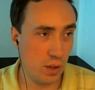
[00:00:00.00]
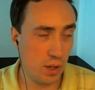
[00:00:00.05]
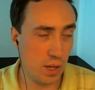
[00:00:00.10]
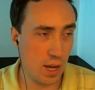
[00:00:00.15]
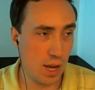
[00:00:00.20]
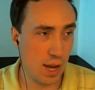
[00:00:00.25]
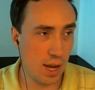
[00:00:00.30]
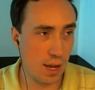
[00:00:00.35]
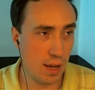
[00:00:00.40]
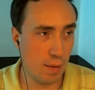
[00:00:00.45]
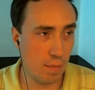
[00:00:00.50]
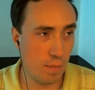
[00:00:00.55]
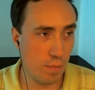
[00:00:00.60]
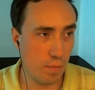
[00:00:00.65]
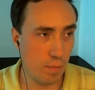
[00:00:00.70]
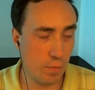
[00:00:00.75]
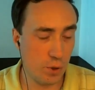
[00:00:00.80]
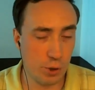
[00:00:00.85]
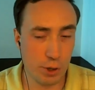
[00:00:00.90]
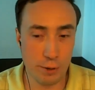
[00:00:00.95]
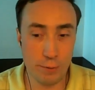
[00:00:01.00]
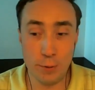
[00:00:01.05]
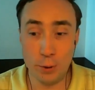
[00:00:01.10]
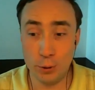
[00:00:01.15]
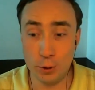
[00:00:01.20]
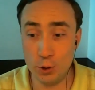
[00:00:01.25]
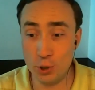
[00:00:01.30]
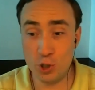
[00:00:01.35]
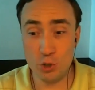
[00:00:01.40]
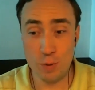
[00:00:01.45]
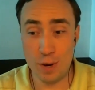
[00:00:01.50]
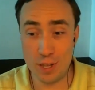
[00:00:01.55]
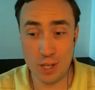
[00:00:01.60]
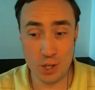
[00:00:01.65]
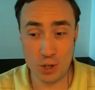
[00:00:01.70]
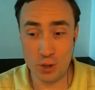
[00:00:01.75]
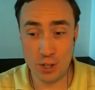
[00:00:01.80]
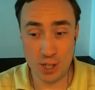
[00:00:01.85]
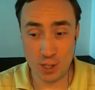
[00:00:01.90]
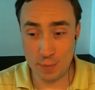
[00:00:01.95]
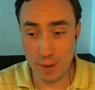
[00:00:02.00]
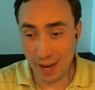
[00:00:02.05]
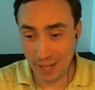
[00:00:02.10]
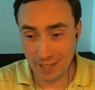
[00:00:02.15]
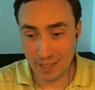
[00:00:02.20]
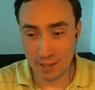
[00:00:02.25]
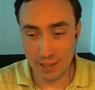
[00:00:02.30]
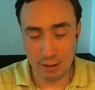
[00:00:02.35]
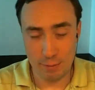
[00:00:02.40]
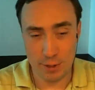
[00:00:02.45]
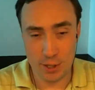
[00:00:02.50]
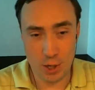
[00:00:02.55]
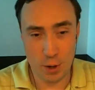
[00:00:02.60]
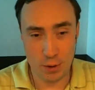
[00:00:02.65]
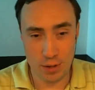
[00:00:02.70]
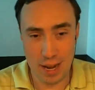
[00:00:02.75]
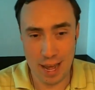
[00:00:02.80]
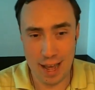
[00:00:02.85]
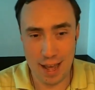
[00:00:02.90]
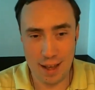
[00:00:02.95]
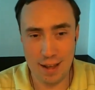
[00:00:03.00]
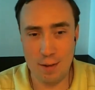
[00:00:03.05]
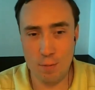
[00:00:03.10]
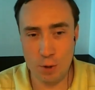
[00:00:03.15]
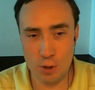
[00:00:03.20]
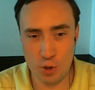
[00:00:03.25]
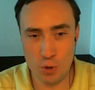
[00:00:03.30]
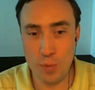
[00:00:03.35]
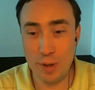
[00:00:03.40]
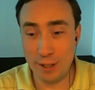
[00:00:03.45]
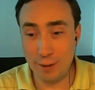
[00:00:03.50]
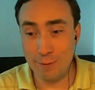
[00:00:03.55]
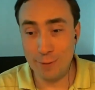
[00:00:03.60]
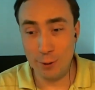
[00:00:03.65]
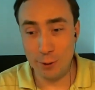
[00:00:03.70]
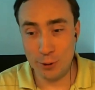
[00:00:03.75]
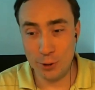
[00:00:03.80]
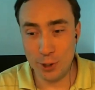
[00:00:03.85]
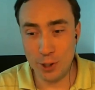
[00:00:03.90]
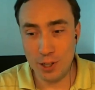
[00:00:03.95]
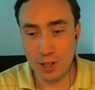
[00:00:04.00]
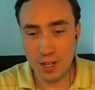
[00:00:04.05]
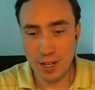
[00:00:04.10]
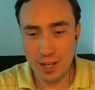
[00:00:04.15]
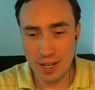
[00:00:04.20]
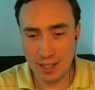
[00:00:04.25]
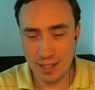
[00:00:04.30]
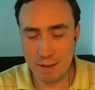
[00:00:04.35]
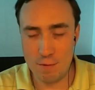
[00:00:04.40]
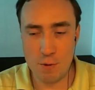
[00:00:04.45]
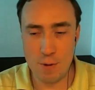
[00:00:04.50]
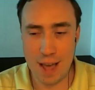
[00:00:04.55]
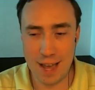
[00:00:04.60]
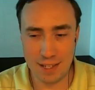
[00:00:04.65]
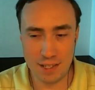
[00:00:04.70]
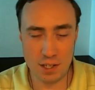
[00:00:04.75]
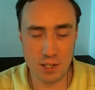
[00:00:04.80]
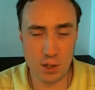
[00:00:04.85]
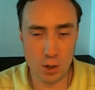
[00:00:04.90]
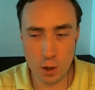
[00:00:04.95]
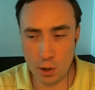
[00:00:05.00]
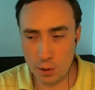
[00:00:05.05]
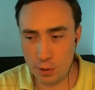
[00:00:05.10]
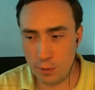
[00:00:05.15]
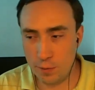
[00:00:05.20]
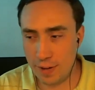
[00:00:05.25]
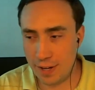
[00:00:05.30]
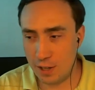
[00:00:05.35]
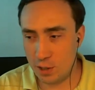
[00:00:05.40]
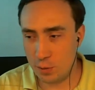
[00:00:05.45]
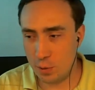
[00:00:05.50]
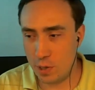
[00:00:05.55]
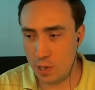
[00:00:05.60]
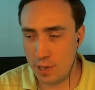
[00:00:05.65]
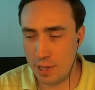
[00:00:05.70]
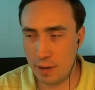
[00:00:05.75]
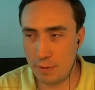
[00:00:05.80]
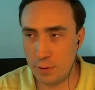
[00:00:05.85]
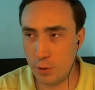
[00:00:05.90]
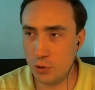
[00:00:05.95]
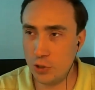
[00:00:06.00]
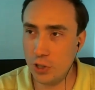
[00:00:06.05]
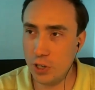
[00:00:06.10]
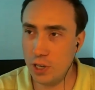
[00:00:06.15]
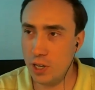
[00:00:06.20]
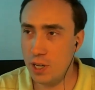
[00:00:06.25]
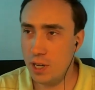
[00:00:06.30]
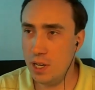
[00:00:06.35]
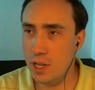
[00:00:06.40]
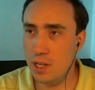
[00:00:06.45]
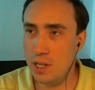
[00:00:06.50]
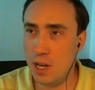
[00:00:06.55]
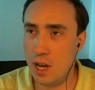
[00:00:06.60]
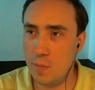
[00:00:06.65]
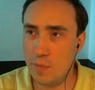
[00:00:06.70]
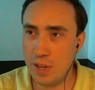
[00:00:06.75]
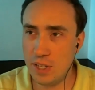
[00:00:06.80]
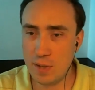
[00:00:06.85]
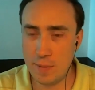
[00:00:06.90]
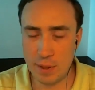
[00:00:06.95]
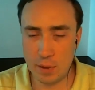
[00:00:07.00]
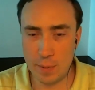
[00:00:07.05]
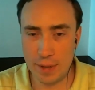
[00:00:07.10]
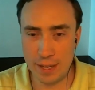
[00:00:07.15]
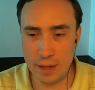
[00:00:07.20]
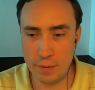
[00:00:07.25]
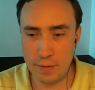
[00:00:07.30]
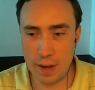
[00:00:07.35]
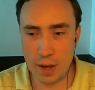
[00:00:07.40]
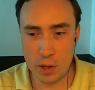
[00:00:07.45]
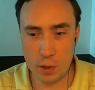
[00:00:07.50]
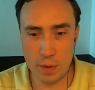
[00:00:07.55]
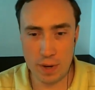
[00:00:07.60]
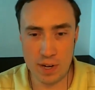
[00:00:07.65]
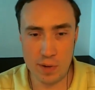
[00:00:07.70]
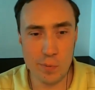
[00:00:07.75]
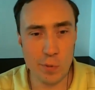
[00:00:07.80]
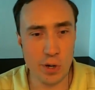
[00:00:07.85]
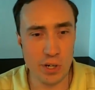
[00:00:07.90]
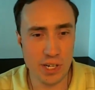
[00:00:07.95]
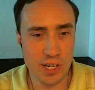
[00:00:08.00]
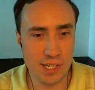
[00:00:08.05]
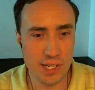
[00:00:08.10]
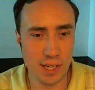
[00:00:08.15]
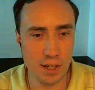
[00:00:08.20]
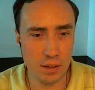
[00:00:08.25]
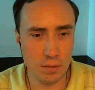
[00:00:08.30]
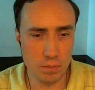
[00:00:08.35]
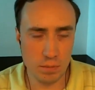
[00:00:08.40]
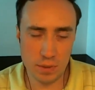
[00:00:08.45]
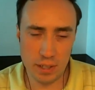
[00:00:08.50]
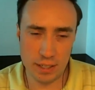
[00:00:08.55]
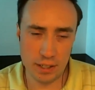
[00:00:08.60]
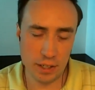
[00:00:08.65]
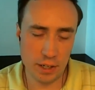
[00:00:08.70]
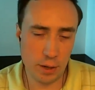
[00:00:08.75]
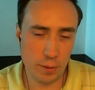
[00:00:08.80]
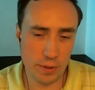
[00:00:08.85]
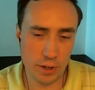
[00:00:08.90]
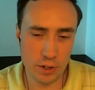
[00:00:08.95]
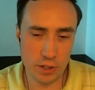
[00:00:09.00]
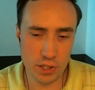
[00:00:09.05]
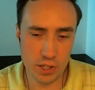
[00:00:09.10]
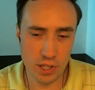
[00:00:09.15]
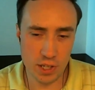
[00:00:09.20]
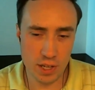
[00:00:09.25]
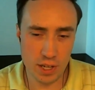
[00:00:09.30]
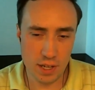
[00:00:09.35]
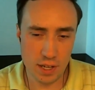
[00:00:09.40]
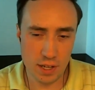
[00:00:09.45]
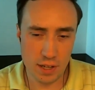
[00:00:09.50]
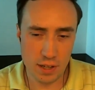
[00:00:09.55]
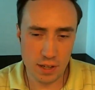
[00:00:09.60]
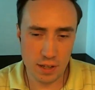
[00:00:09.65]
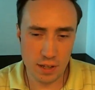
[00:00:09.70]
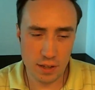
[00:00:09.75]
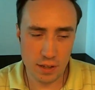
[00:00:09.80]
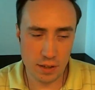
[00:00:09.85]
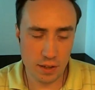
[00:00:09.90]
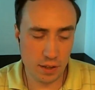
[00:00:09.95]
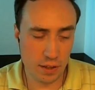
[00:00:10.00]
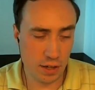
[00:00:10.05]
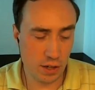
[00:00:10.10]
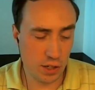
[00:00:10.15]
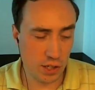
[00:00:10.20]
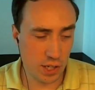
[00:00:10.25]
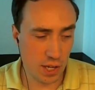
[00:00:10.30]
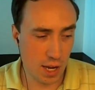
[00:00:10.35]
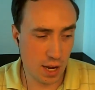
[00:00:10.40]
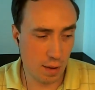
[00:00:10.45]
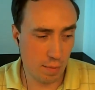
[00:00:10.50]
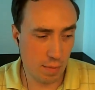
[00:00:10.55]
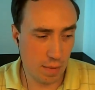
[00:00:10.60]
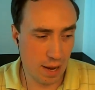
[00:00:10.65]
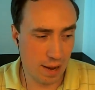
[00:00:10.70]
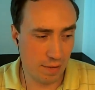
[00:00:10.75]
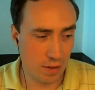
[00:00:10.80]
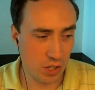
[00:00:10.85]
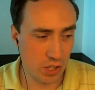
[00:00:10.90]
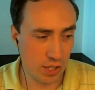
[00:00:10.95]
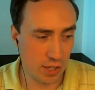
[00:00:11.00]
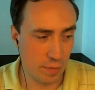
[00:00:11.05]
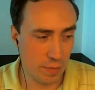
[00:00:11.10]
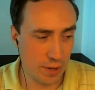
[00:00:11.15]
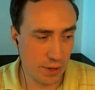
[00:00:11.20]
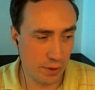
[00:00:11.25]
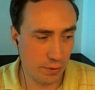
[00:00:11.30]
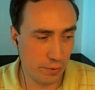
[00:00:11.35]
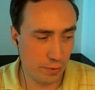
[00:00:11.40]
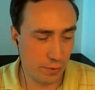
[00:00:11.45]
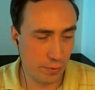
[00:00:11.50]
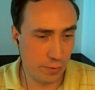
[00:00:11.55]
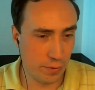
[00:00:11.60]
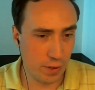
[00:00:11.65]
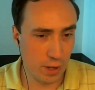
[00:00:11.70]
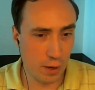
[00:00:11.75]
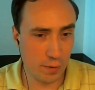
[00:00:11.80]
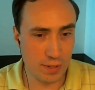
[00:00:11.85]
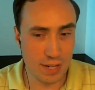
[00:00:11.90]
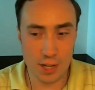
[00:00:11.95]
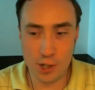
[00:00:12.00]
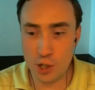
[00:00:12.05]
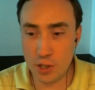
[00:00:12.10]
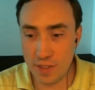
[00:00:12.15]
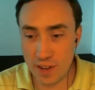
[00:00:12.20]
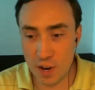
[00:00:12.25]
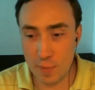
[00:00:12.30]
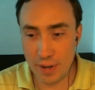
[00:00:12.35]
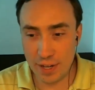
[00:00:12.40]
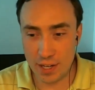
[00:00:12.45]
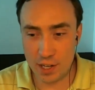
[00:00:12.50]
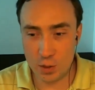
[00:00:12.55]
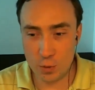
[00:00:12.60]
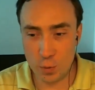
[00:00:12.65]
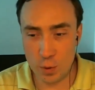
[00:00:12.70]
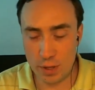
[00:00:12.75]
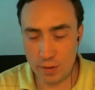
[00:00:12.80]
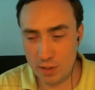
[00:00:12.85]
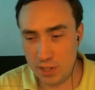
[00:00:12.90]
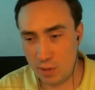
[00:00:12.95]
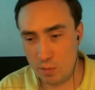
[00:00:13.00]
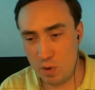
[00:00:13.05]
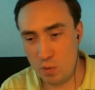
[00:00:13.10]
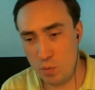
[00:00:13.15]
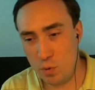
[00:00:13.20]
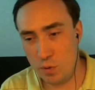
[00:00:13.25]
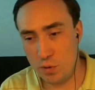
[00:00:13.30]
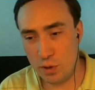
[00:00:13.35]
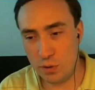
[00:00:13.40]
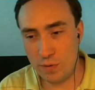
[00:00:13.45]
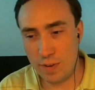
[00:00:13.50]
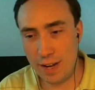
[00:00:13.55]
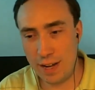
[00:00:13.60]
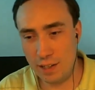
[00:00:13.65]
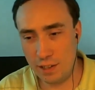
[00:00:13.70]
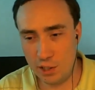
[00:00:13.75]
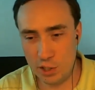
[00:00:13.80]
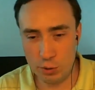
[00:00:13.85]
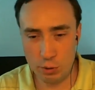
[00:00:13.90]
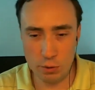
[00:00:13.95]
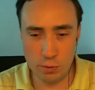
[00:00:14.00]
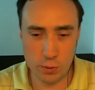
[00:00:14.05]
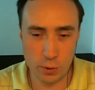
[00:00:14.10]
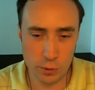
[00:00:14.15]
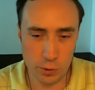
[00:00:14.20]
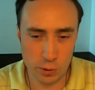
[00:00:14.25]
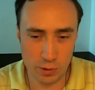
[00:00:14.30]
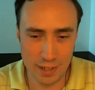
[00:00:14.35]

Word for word: um, treat folders the way that you'd expect. Like we don't, ha once you pick a folder, give you access to all the files within that folder. Um, that's something we can evaluate in more detail. Like you know, there's there's um, obviously a bit of a tension there because what if someone moves a file into a folder